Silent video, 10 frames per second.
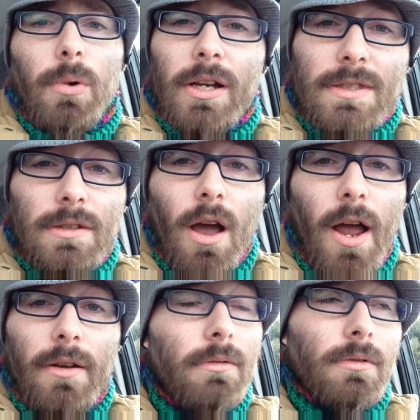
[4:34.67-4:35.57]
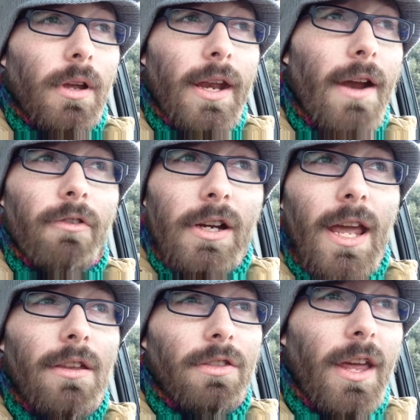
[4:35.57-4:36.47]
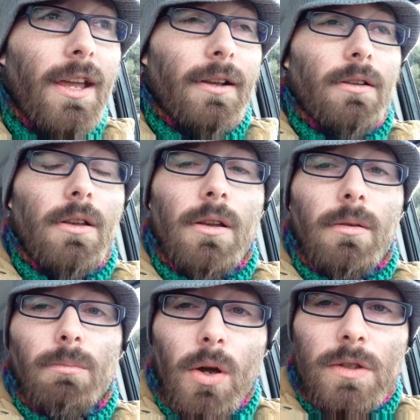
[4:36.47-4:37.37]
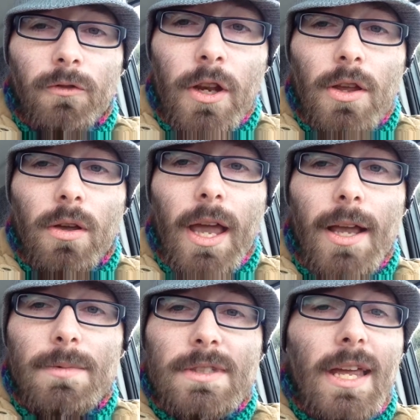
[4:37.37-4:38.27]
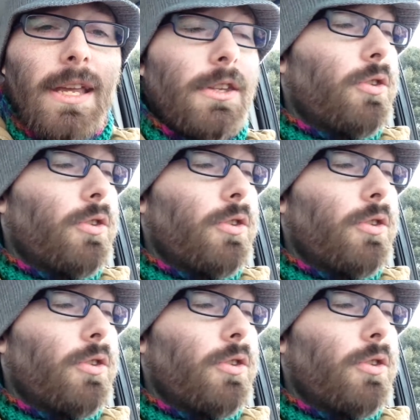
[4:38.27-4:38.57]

But it's not an everyday thing. Most video games take